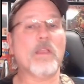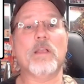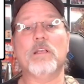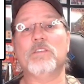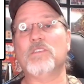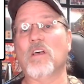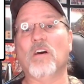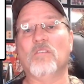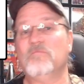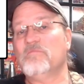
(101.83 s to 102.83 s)

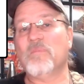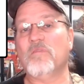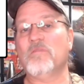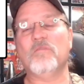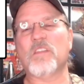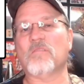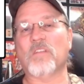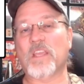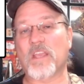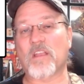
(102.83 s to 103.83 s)
So if you don't really
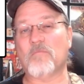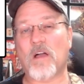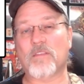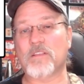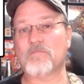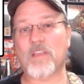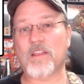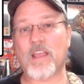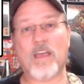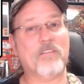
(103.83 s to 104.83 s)
care about this right
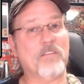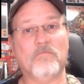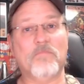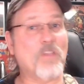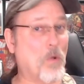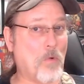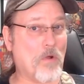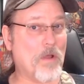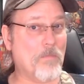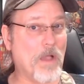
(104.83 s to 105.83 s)
now, then don't
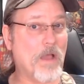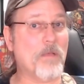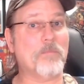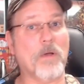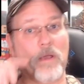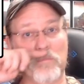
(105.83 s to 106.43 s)
worry about it. But